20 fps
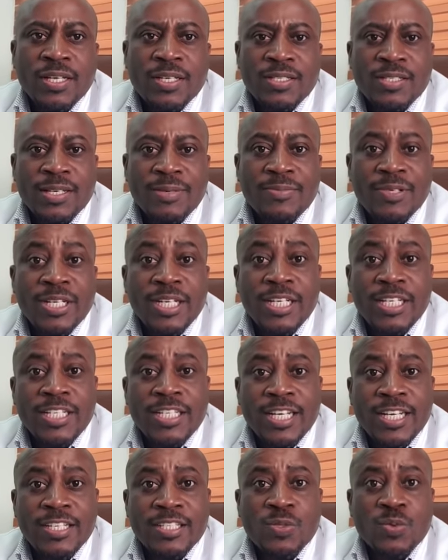Some
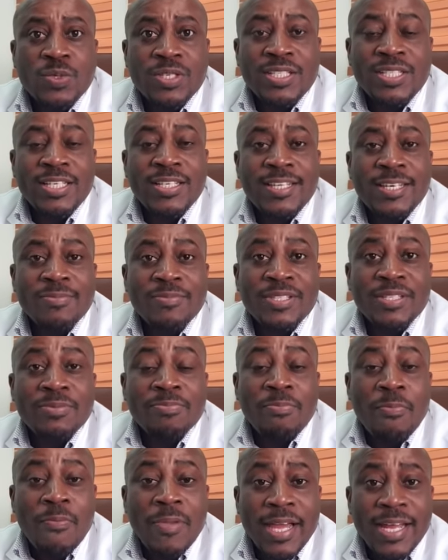hernias, we see them
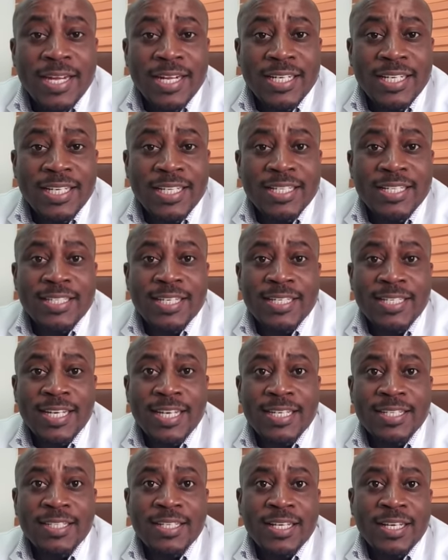mainly in
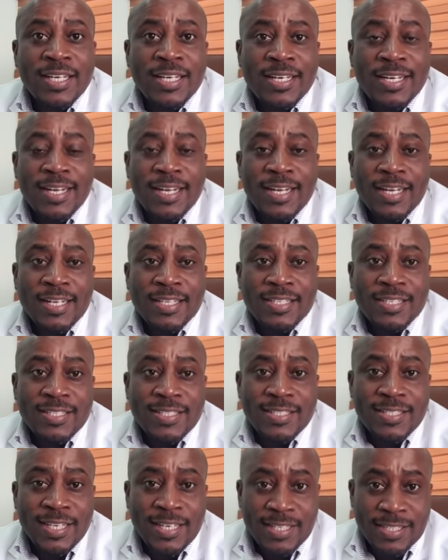certain
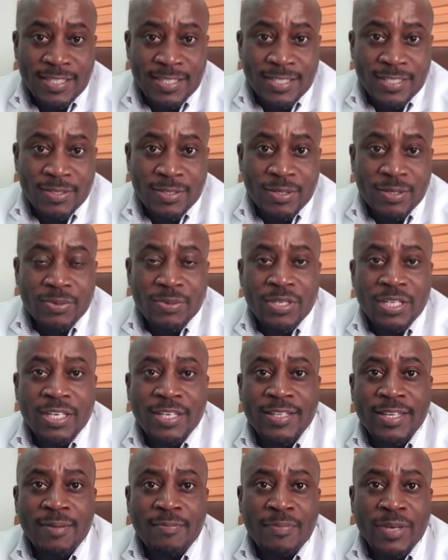sex,
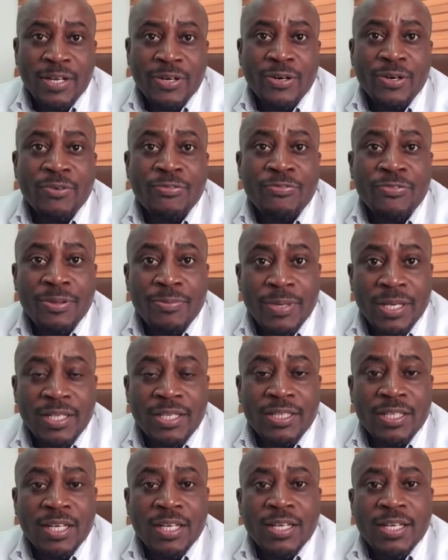either male or
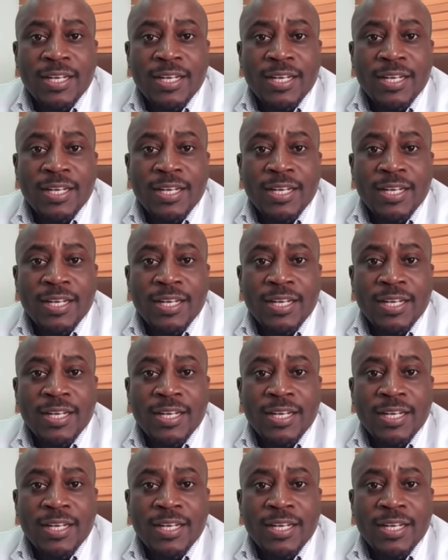female.